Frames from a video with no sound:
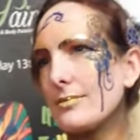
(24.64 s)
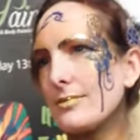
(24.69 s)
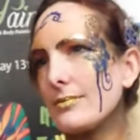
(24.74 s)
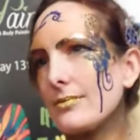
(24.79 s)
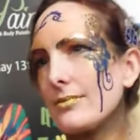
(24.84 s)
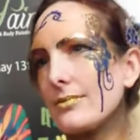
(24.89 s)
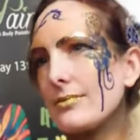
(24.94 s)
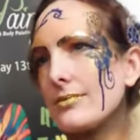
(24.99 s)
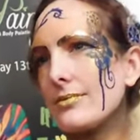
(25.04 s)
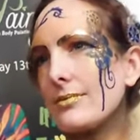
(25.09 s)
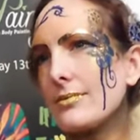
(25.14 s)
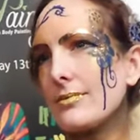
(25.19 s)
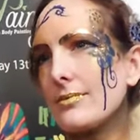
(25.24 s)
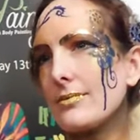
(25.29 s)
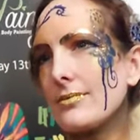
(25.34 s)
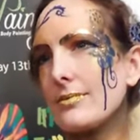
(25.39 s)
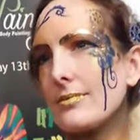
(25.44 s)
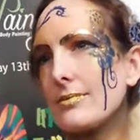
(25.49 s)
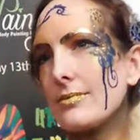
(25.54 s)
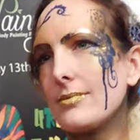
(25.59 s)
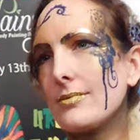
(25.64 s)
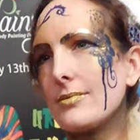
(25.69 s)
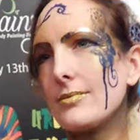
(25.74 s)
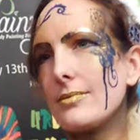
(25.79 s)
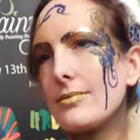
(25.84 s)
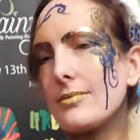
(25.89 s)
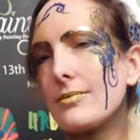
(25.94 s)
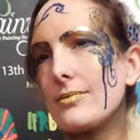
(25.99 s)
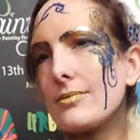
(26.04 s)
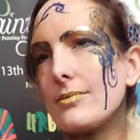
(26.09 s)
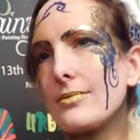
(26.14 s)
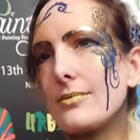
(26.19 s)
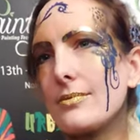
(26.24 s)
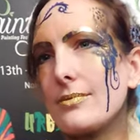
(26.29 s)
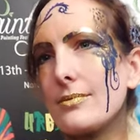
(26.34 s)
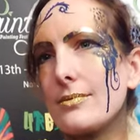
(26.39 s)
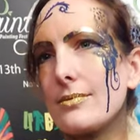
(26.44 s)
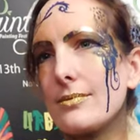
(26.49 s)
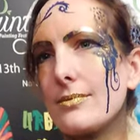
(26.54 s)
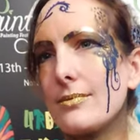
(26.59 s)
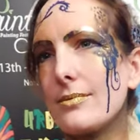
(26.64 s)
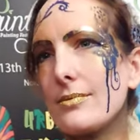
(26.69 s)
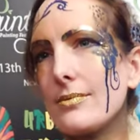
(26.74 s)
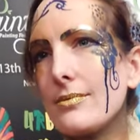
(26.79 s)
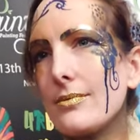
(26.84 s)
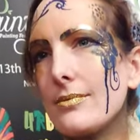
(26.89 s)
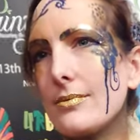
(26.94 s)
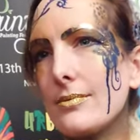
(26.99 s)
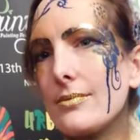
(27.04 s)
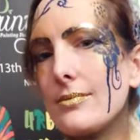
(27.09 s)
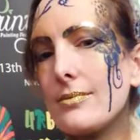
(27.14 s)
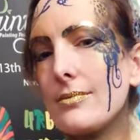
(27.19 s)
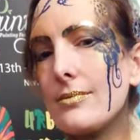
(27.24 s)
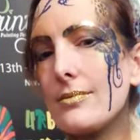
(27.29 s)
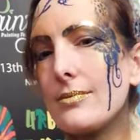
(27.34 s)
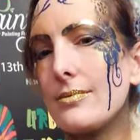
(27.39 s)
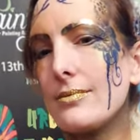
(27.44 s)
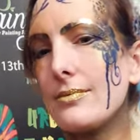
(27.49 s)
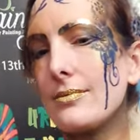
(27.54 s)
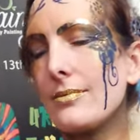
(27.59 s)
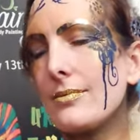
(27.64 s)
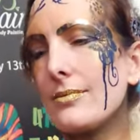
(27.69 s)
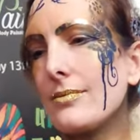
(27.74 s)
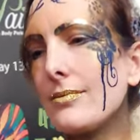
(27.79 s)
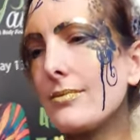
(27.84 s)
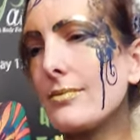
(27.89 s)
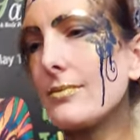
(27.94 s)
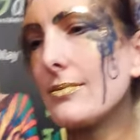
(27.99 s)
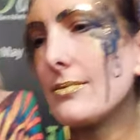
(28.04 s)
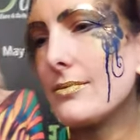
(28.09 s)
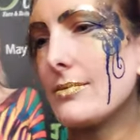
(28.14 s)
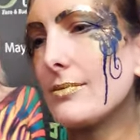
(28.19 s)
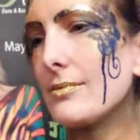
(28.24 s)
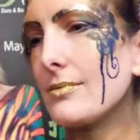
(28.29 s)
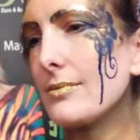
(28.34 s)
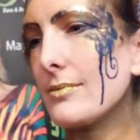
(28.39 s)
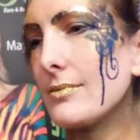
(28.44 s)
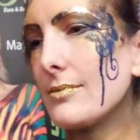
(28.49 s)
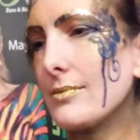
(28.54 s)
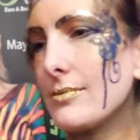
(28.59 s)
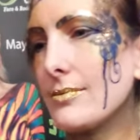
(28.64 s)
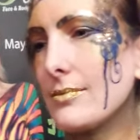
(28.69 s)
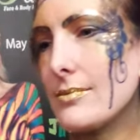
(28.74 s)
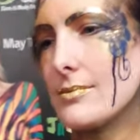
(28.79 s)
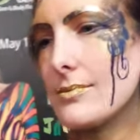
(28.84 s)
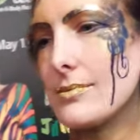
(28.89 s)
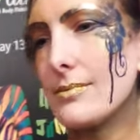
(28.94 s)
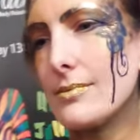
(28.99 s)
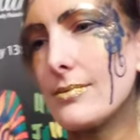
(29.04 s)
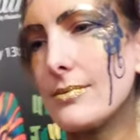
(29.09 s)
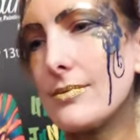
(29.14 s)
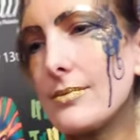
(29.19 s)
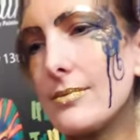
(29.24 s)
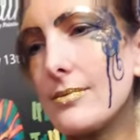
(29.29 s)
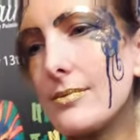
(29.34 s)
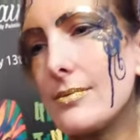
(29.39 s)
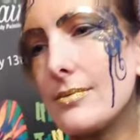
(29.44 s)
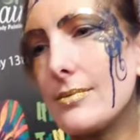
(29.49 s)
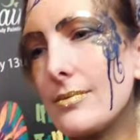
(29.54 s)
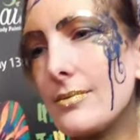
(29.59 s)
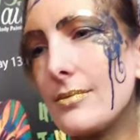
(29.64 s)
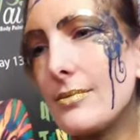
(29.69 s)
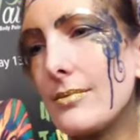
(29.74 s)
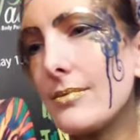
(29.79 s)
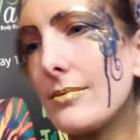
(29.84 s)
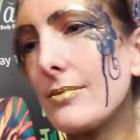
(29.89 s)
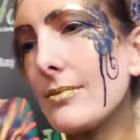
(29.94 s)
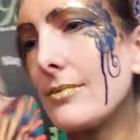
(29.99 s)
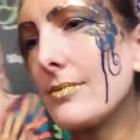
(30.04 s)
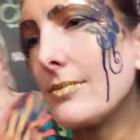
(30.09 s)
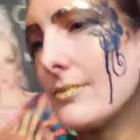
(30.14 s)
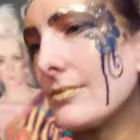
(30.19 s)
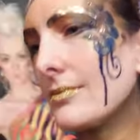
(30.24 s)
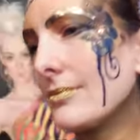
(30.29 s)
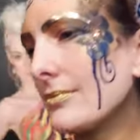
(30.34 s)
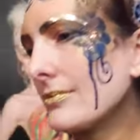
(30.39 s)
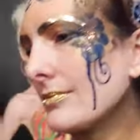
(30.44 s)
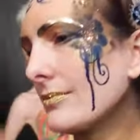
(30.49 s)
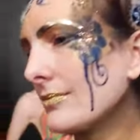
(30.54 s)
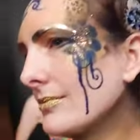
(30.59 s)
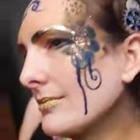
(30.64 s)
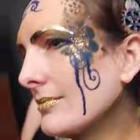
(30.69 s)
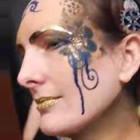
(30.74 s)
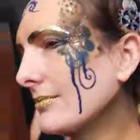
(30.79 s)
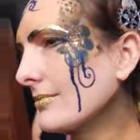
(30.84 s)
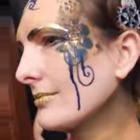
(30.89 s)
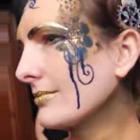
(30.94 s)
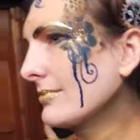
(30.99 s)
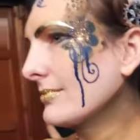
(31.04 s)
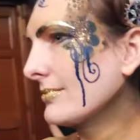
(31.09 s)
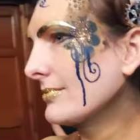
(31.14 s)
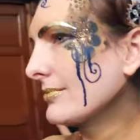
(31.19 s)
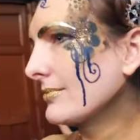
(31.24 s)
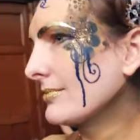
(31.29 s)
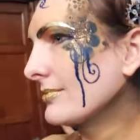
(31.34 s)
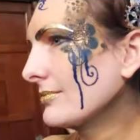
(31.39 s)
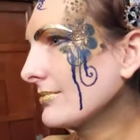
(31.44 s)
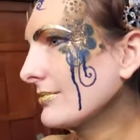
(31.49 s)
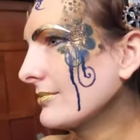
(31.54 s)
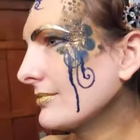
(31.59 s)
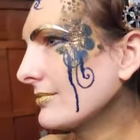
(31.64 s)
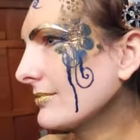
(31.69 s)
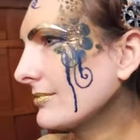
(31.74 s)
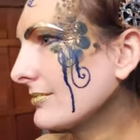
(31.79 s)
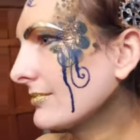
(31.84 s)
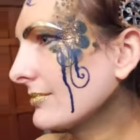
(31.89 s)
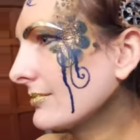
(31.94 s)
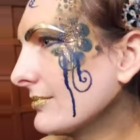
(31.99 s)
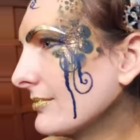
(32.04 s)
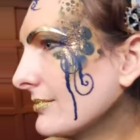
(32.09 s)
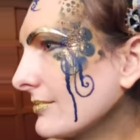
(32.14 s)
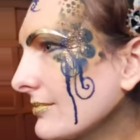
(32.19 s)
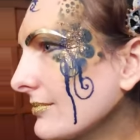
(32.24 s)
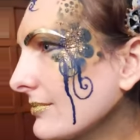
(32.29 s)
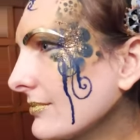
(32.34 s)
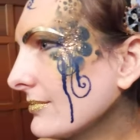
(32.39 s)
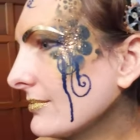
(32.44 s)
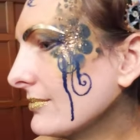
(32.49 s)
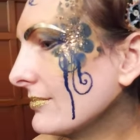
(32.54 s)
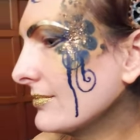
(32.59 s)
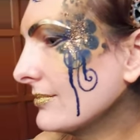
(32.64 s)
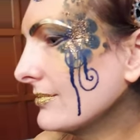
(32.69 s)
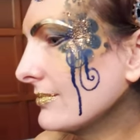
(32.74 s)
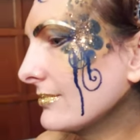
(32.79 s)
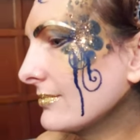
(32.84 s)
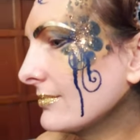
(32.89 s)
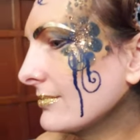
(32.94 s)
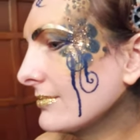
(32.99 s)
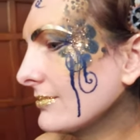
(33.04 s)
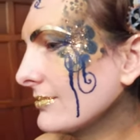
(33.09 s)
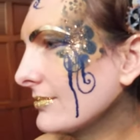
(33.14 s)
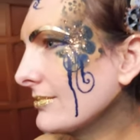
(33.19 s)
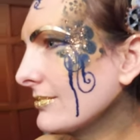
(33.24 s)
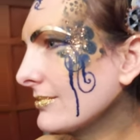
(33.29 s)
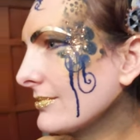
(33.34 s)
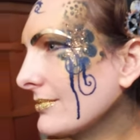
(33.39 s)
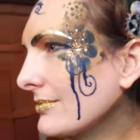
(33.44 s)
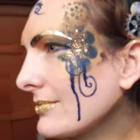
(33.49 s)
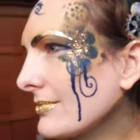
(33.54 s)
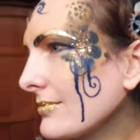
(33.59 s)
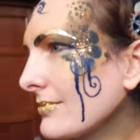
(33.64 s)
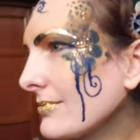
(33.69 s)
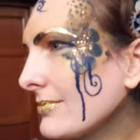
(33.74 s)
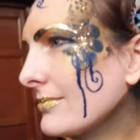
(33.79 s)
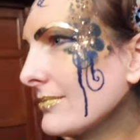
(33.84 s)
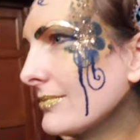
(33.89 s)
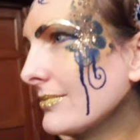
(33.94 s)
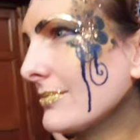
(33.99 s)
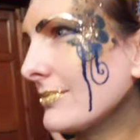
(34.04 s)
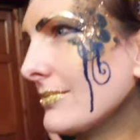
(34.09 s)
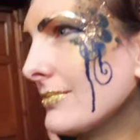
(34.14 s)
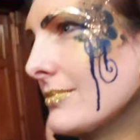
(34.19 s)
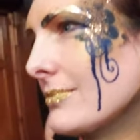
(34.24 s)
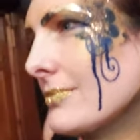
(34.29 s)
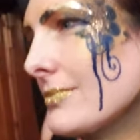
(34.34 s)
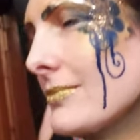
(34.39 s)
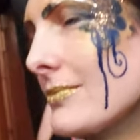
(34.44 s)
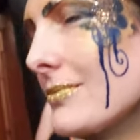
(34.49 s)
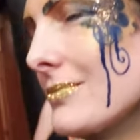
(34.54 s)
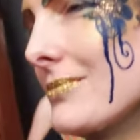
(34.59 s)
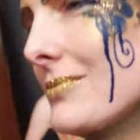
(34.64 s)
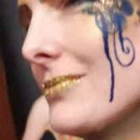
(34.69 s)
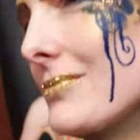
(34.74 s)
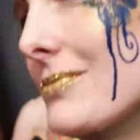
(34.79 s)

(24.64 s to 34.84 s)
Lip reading: for a sort of steampunkish, cyborgy Valentine thing. It's all cameleon body paint, and the glitters are by Facade and